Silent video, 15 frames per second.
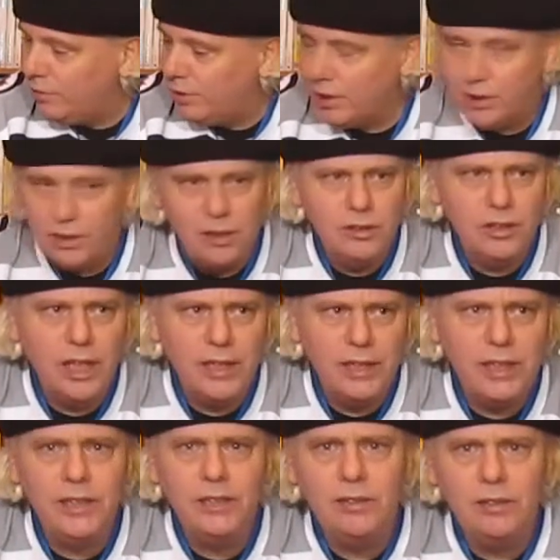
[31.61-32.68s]
things to look at
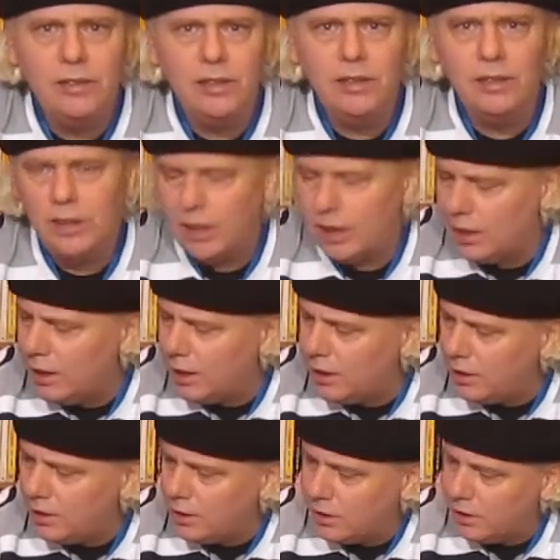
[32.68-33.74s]
here
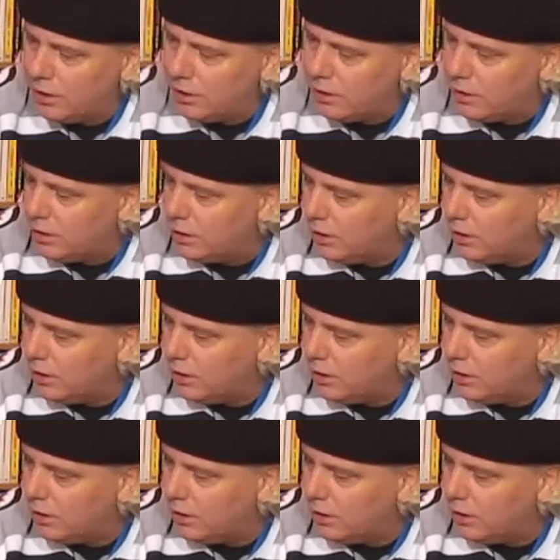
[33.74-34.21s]
tonight.